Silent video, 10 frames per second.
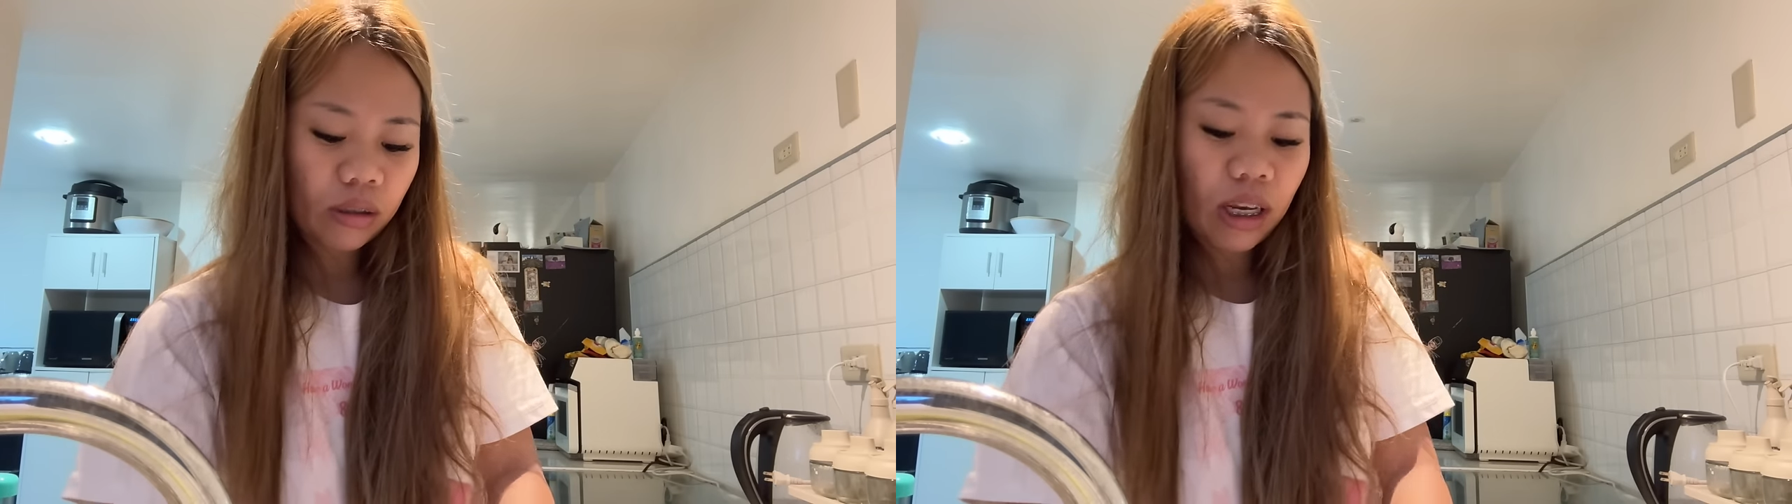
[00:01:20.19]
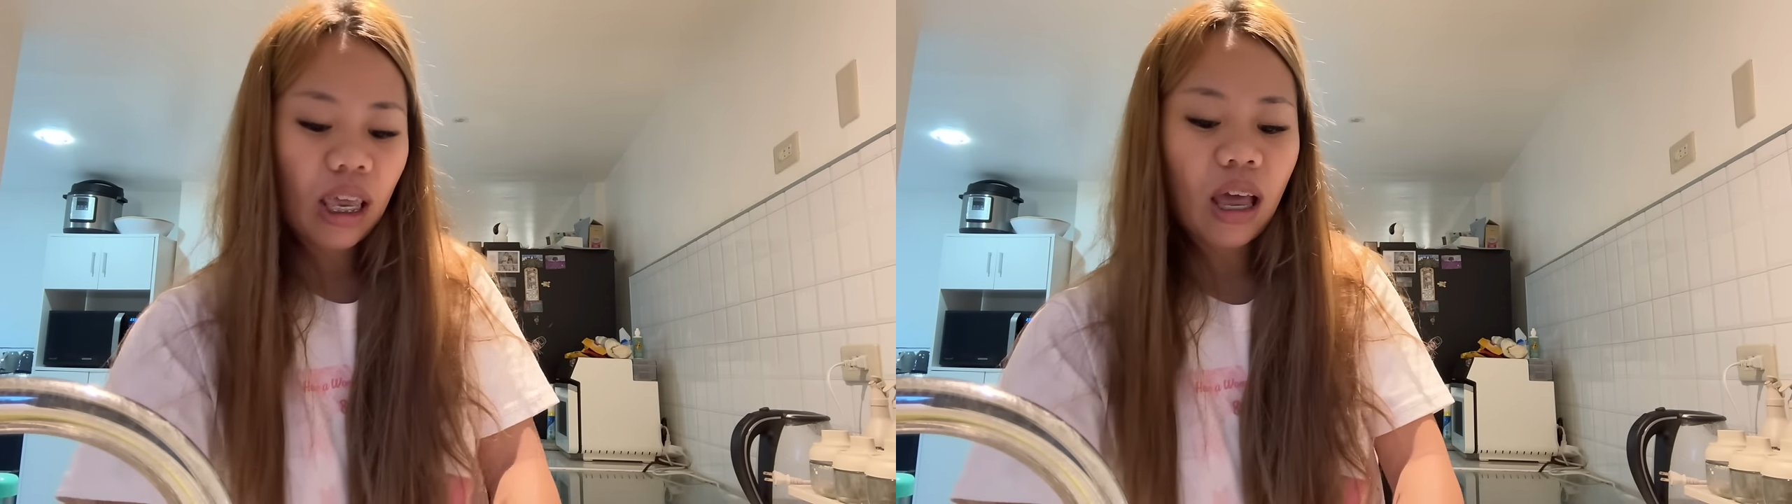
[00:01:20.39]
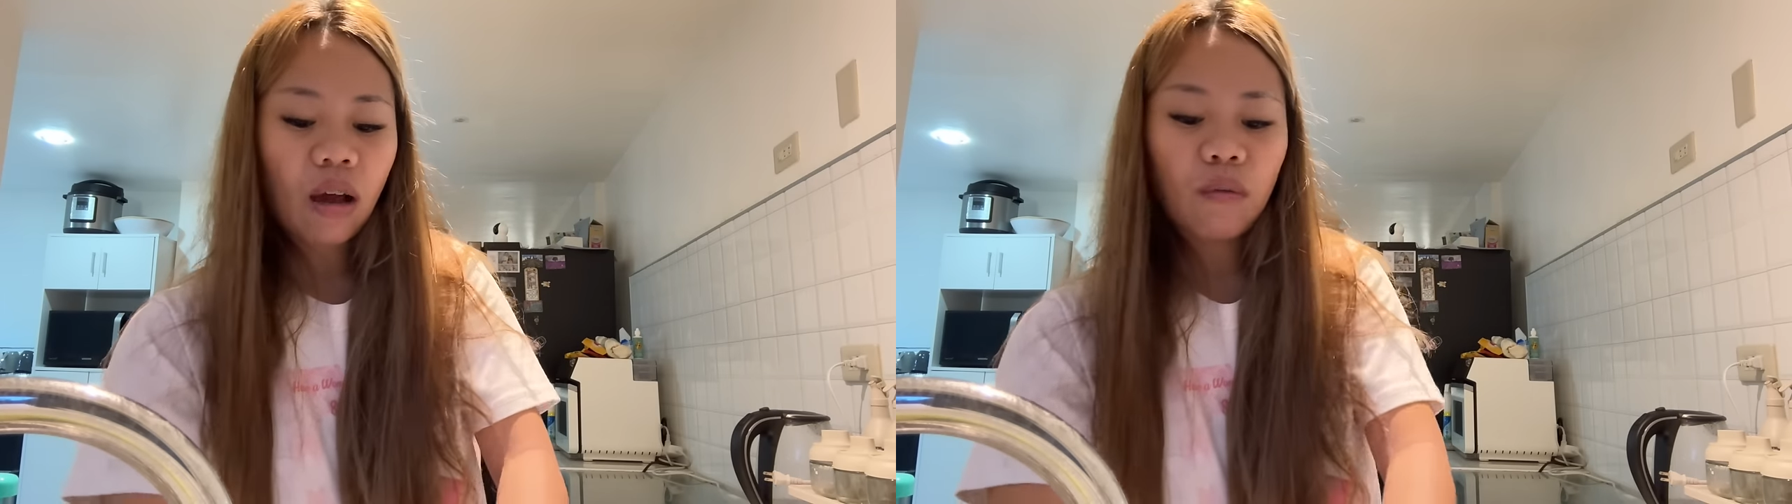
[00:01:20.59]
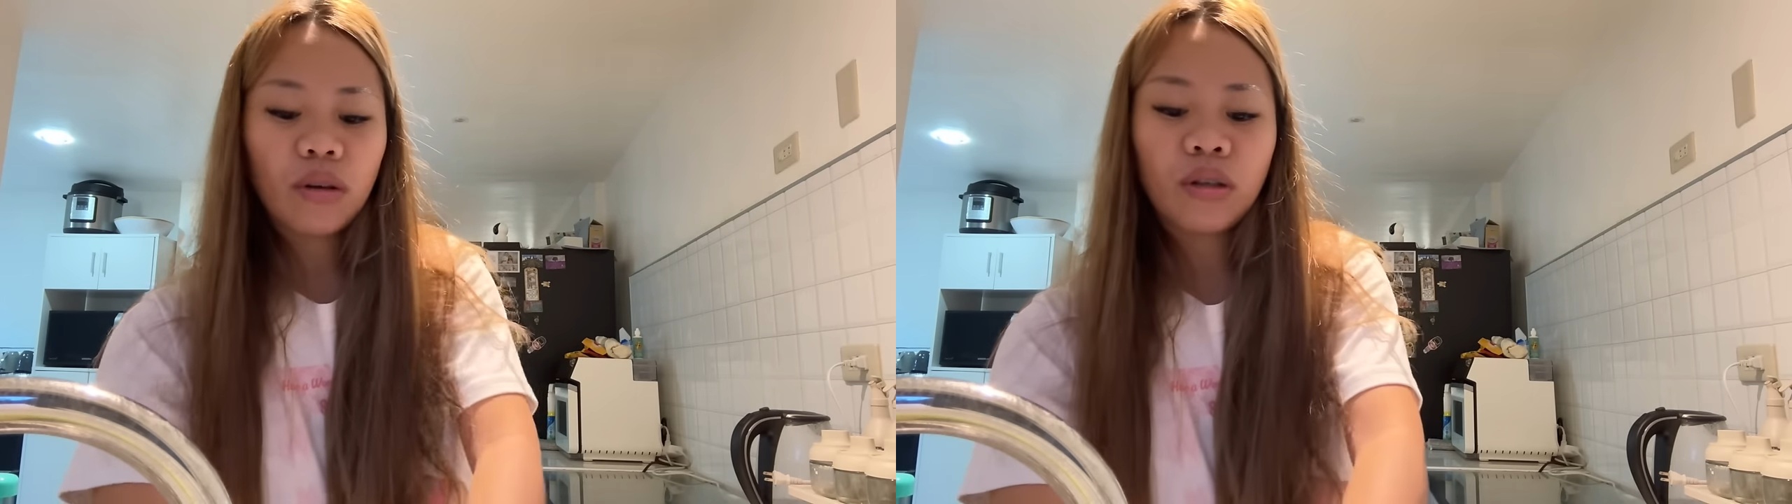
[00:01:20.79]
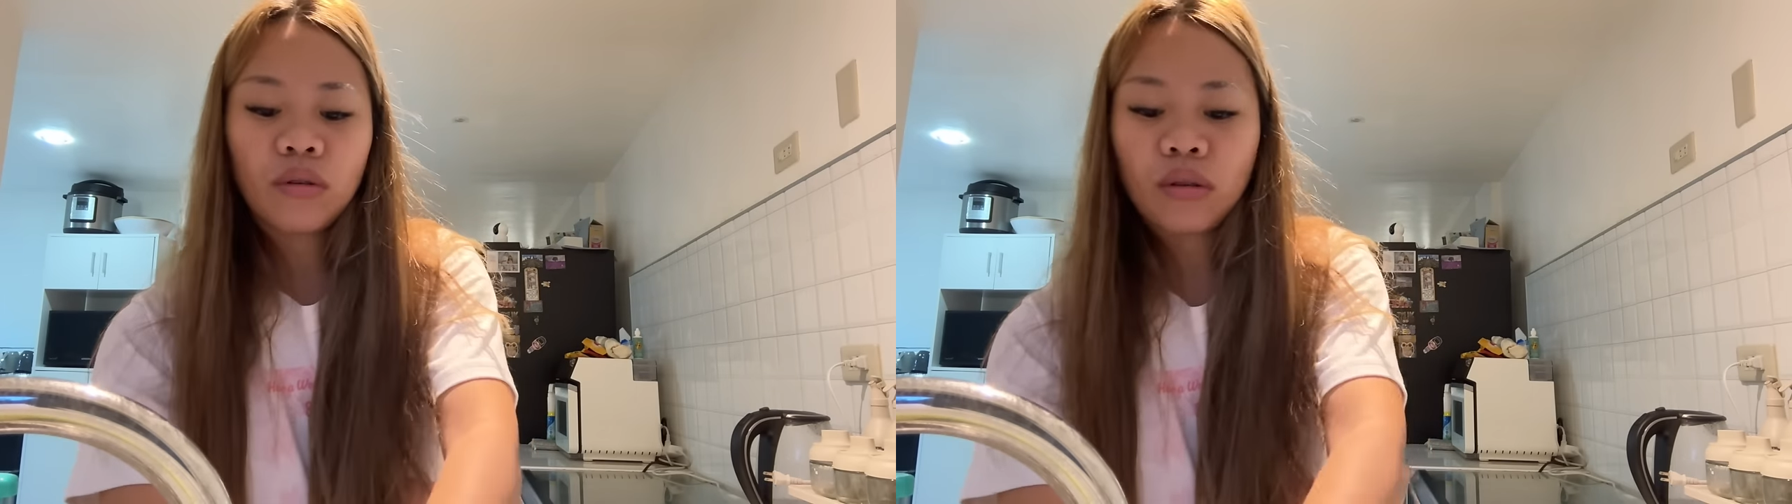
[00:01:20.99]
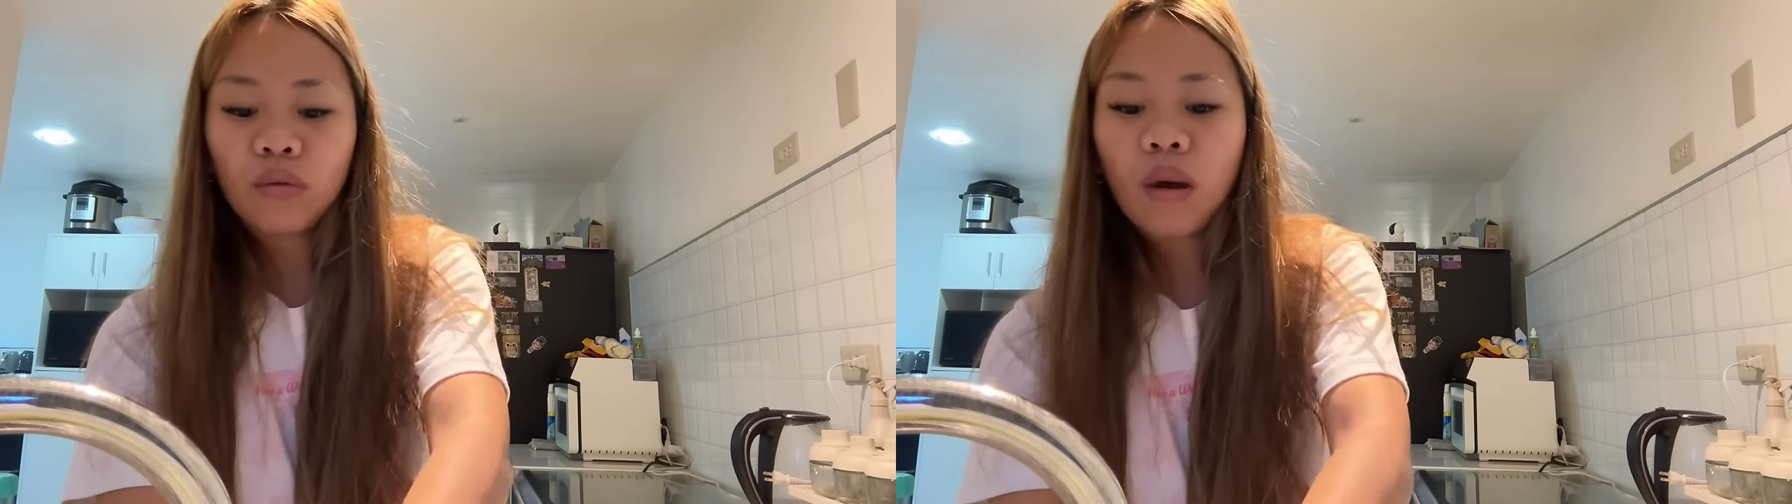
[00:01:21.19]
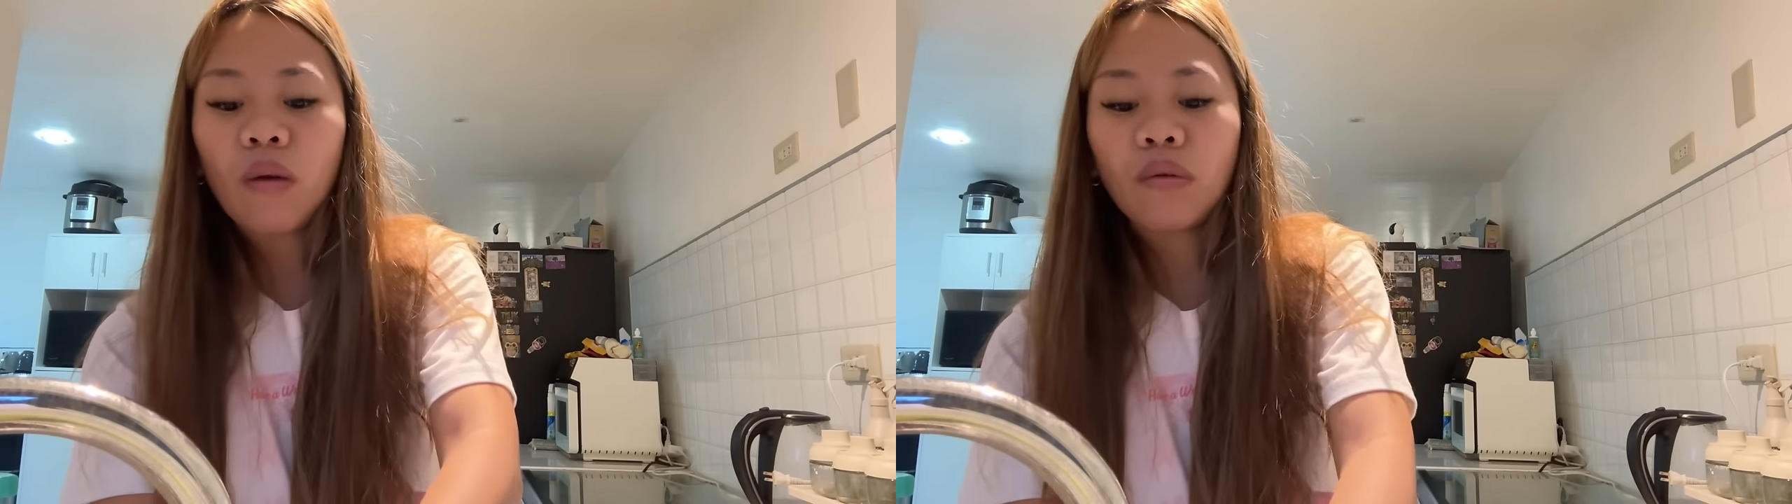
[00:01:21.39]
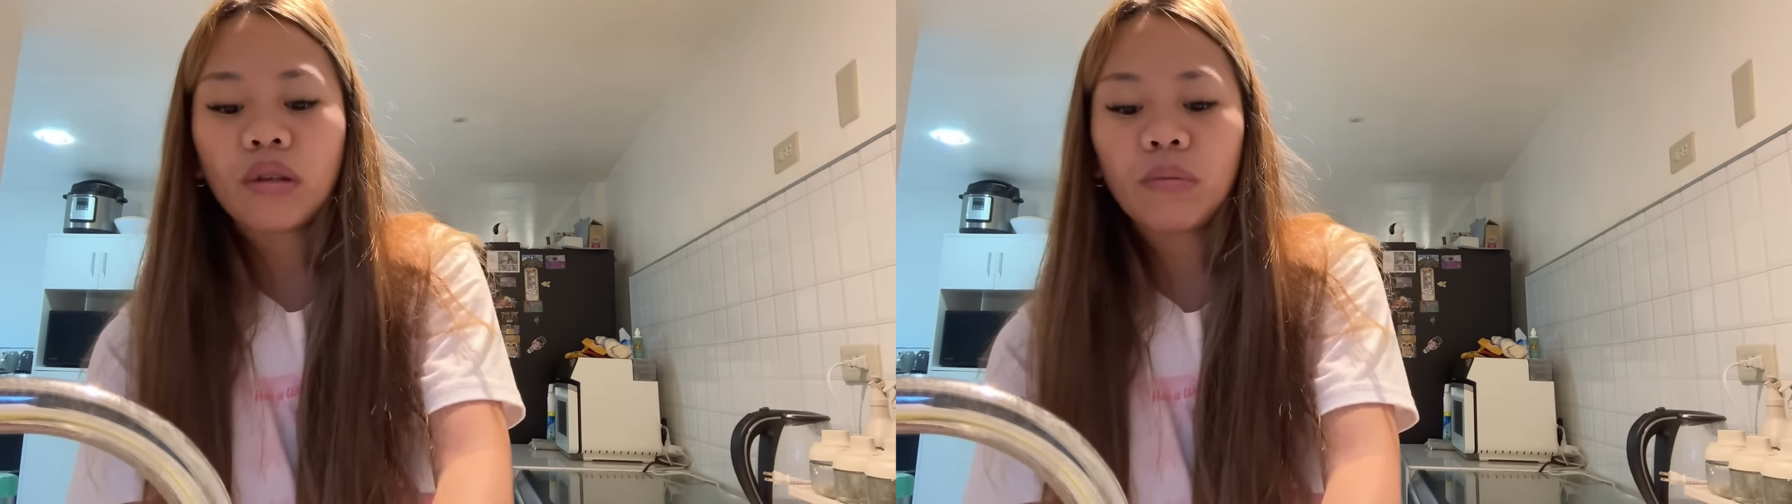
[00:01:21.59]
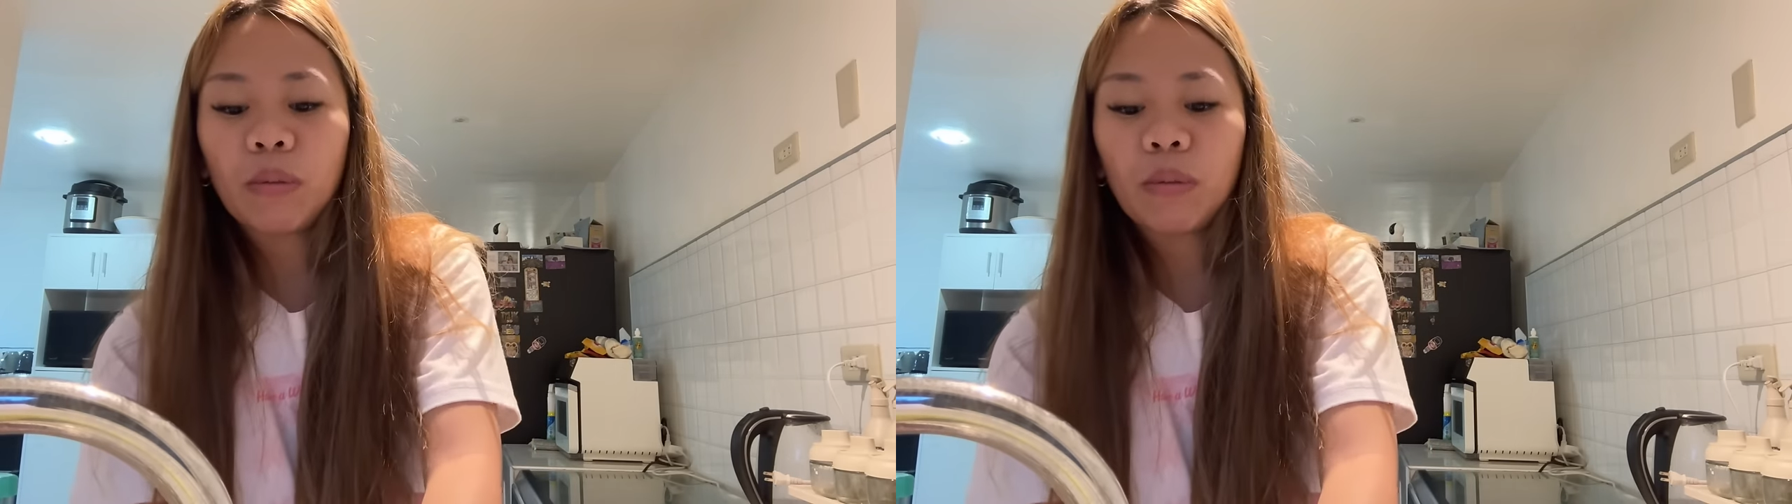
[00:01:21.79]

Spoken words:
3 hours or 2 hours